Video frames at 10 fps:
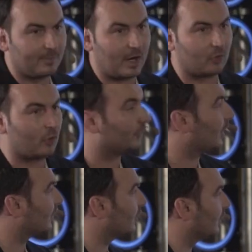smart
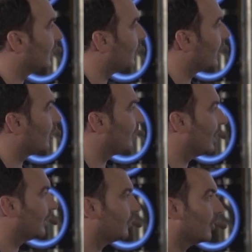contracts on our
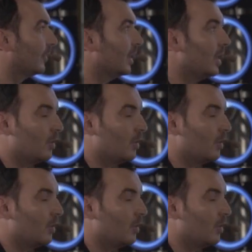platform.